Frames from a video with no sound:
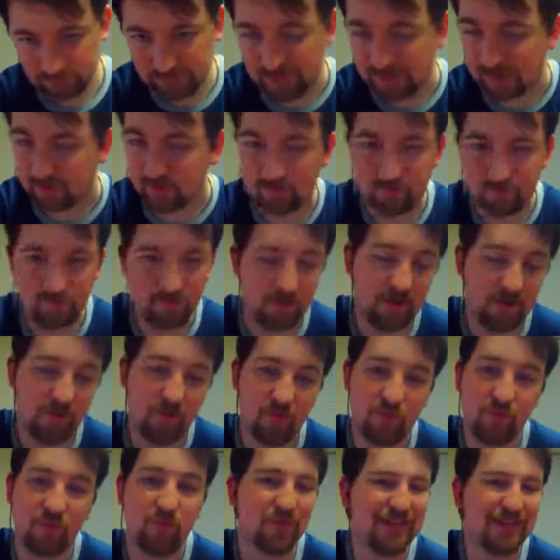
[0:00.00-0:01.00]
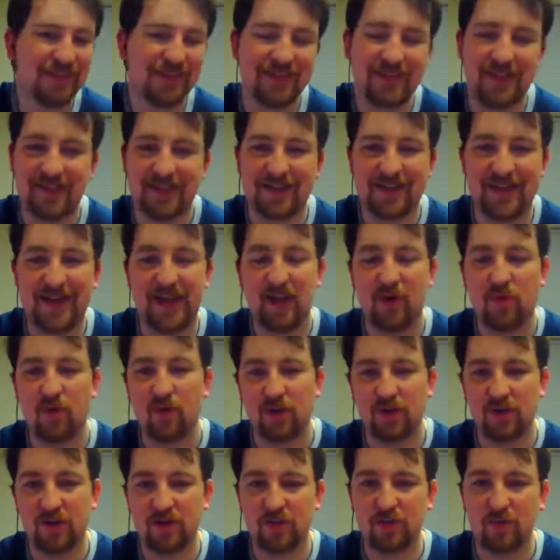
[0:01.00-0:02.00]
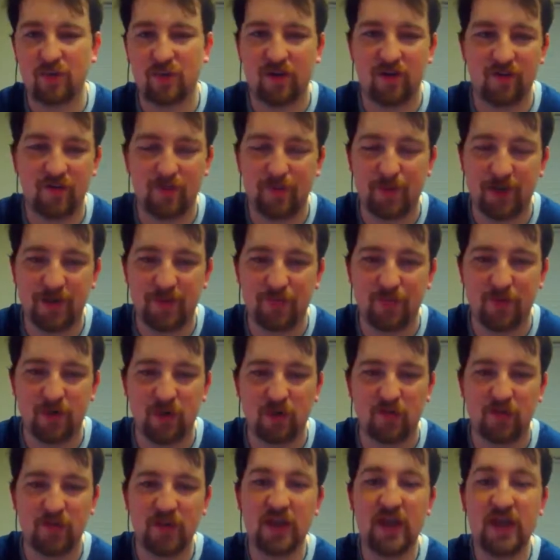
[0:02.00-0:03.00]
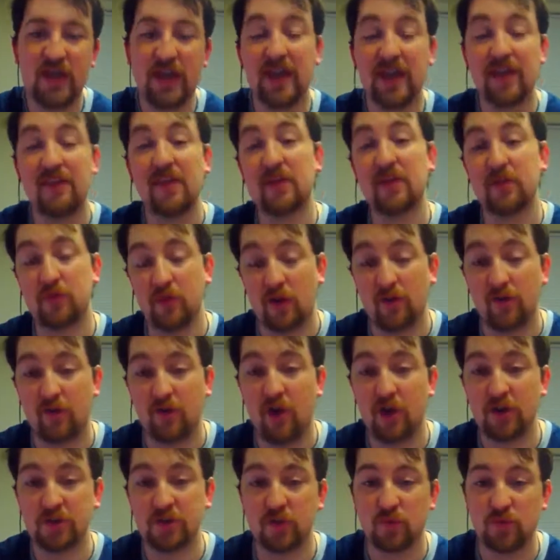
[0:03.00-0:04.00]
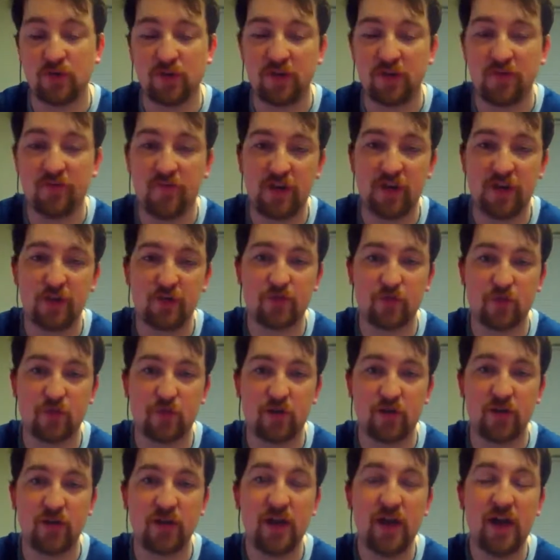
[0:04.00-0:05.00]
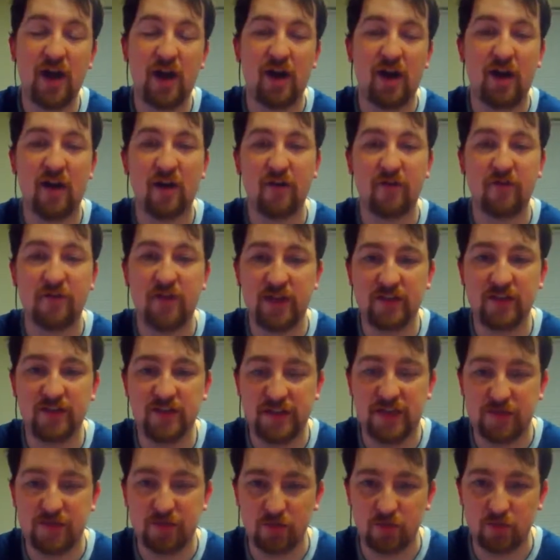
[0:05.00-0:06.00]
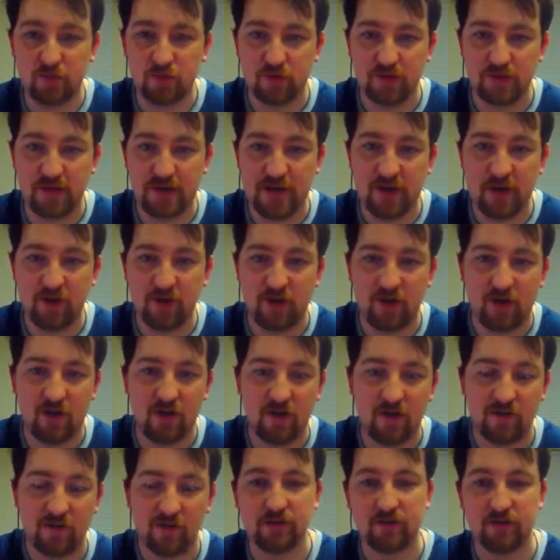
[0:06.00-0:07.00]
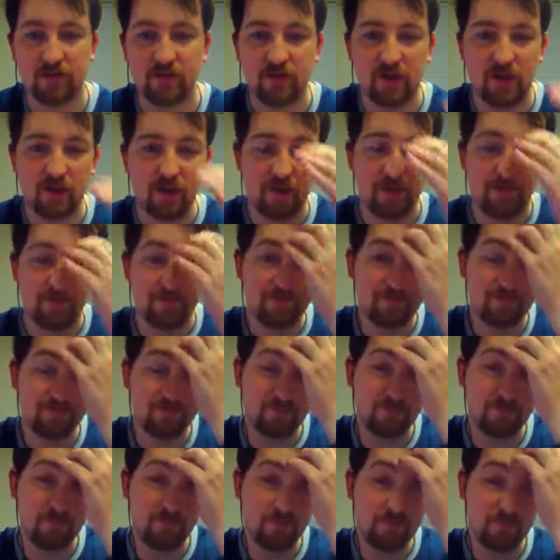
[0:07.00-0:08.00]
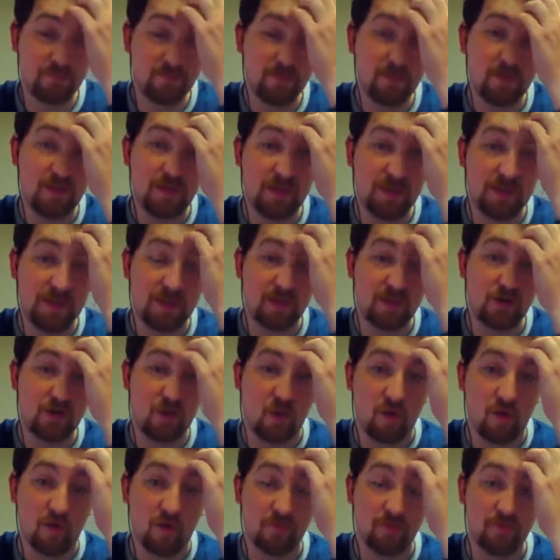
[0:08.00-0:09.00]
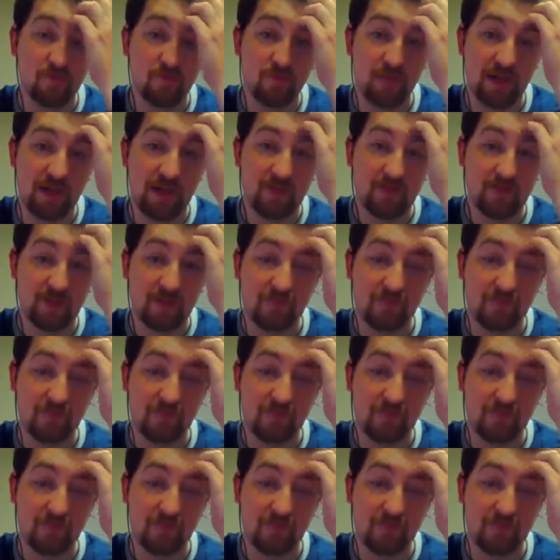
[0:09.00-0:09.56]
Yeah, that's not a catwalk. It's where everybody moves, and that's also where the vendors were. All the fan tables were down on the court level.